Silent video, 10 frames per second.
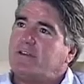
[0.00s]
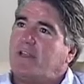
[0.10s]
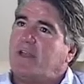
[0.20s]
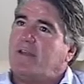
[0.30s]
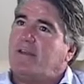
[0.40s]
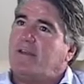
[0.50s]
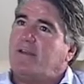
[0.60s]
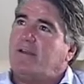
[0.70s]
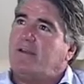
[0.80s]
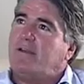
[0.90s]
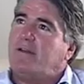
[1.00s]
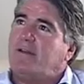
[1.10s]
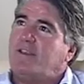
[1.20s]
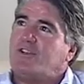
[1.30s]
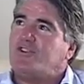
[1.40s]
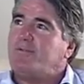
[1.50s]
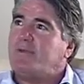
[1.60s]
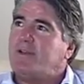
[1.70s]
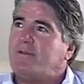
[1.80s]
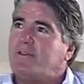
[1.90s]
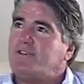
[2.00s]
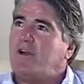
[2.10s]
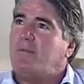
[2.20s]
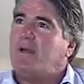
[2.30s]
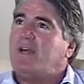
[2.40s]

then you shouldn't be doing the job.